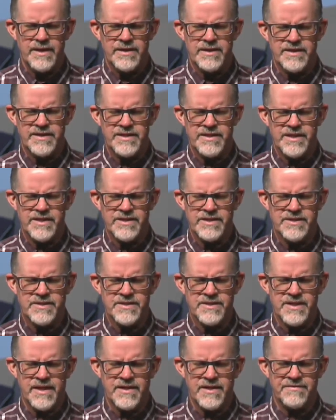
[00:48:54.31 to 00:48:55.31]

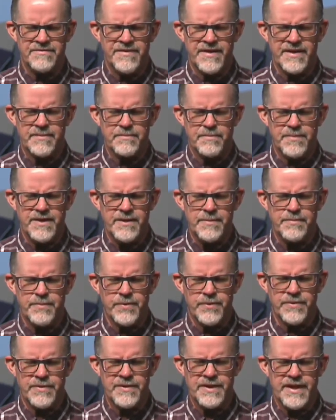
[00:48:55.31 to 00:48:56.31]
decisions that affect
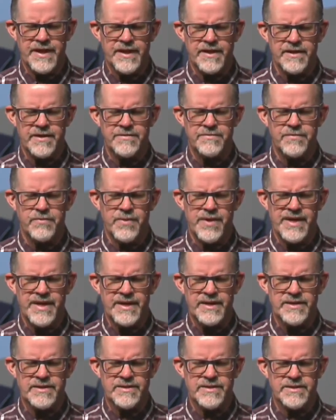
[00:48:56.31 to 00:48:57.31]
people in negative
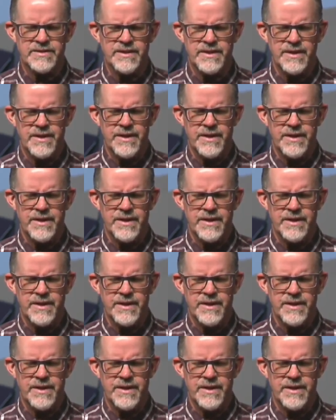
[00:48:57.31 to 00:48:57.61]
ways.